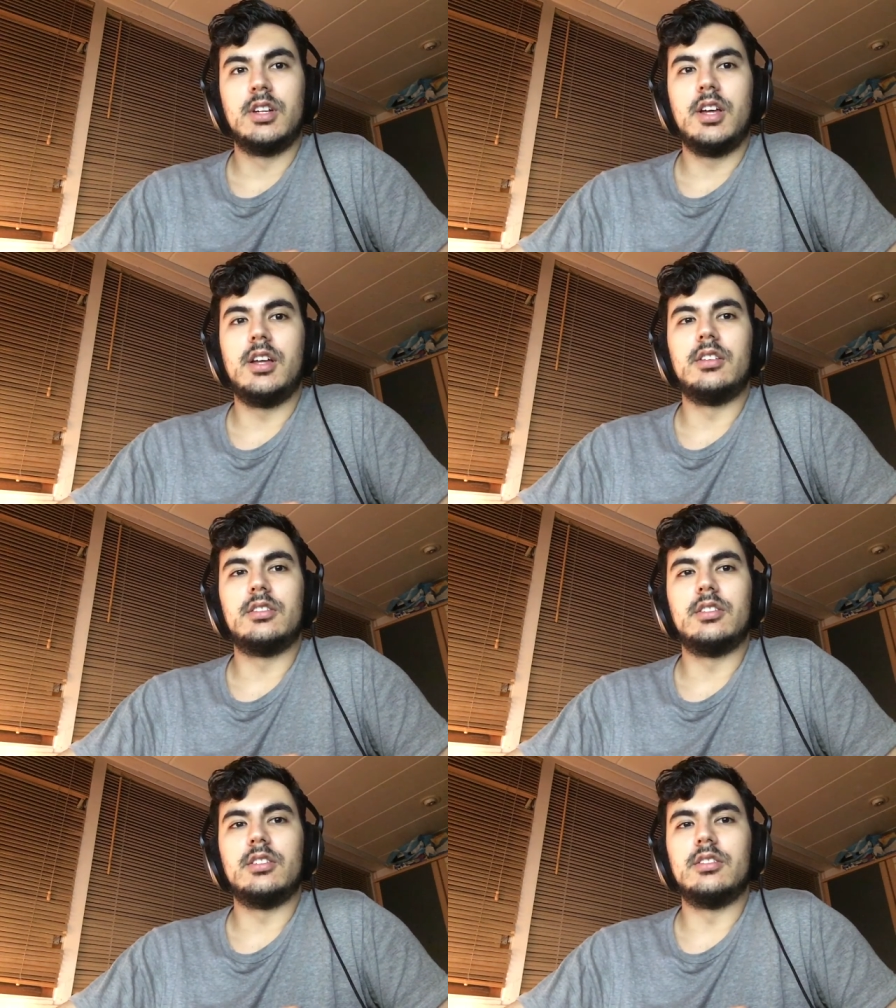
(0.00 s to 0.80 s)

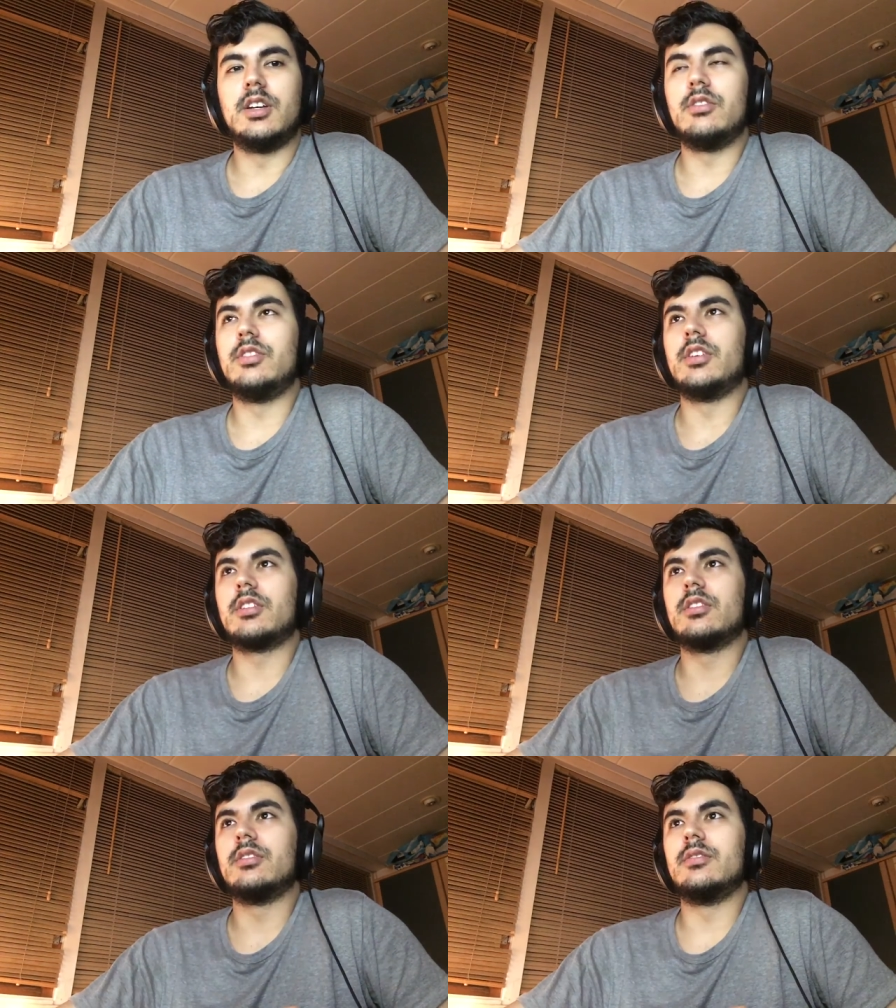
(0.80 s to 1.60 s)
and now they are
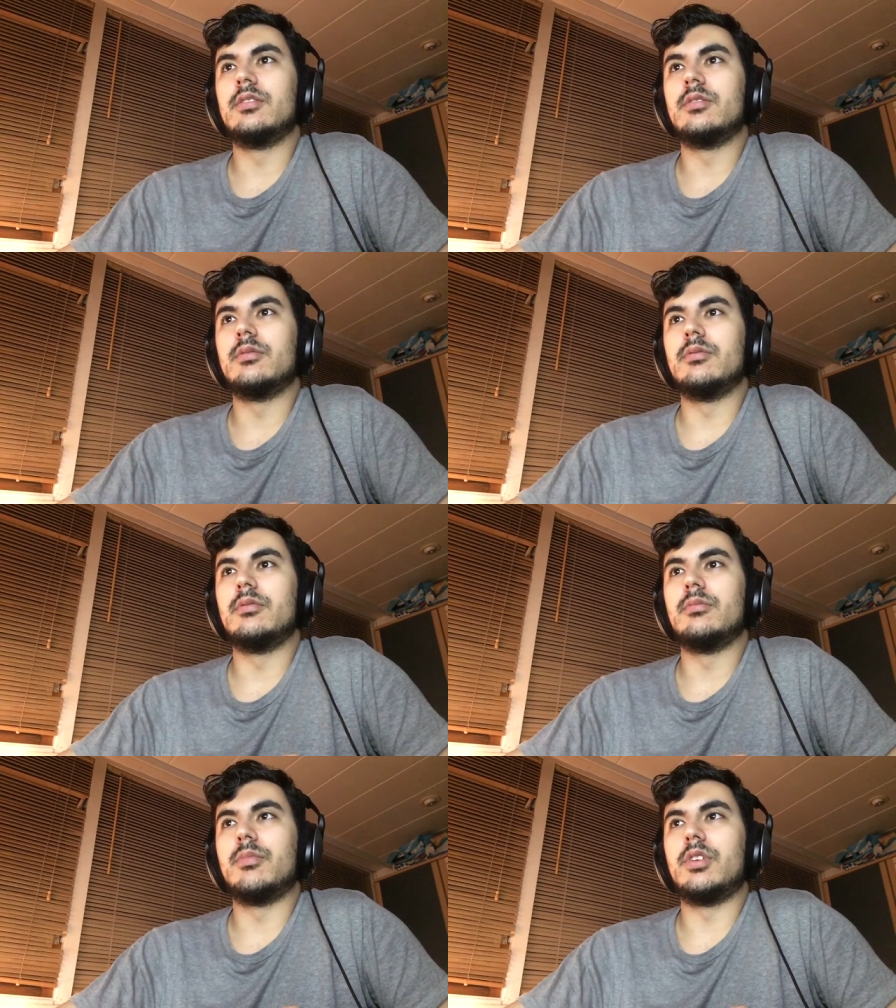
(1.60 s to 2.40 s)

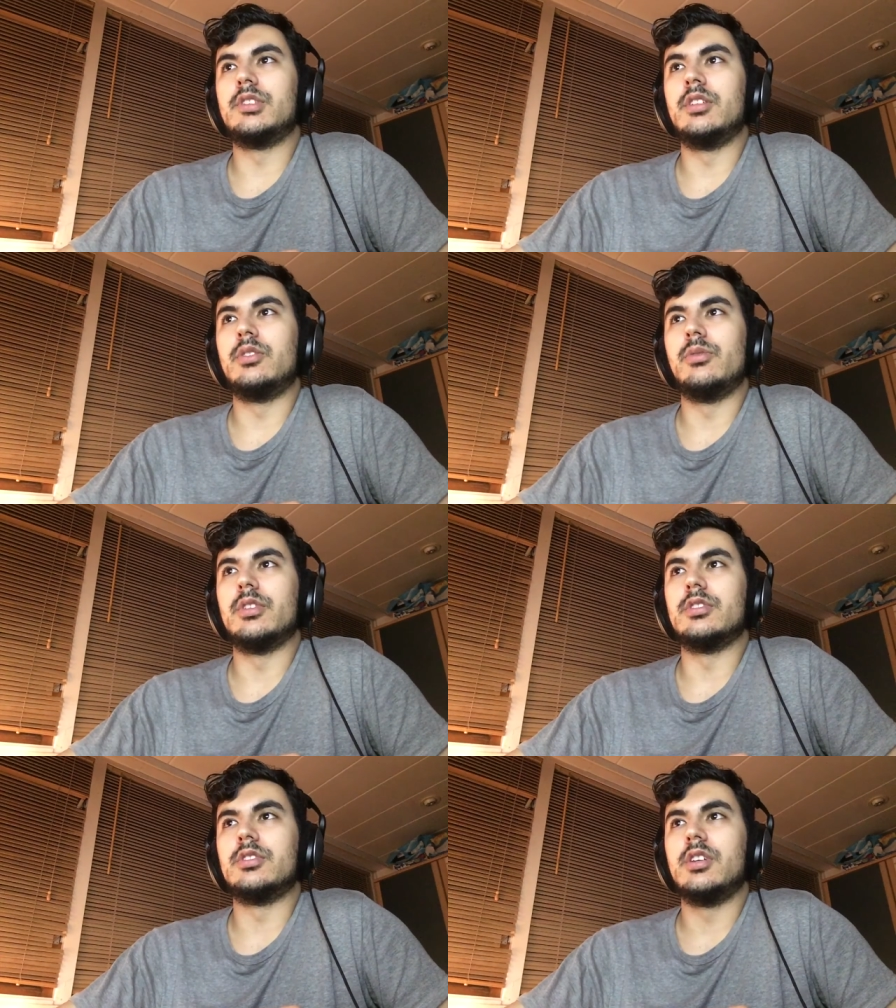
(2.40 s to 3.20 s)
marching
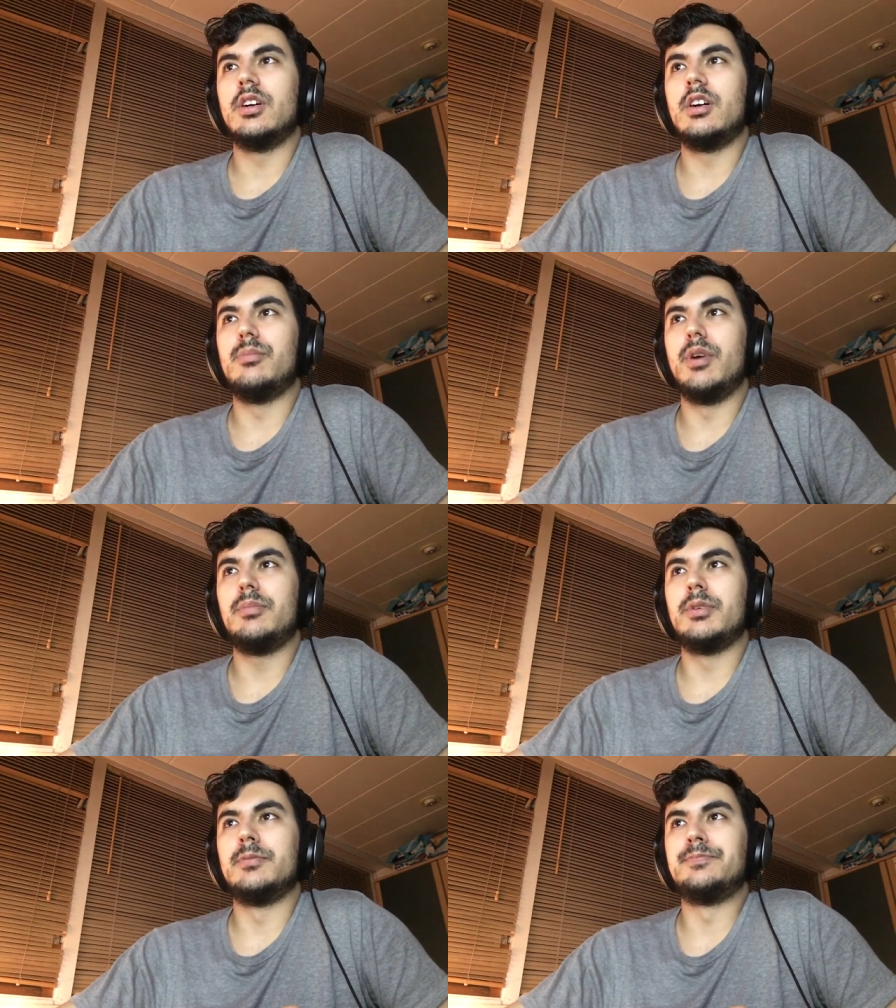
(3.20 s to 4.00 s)
towards Al-bab.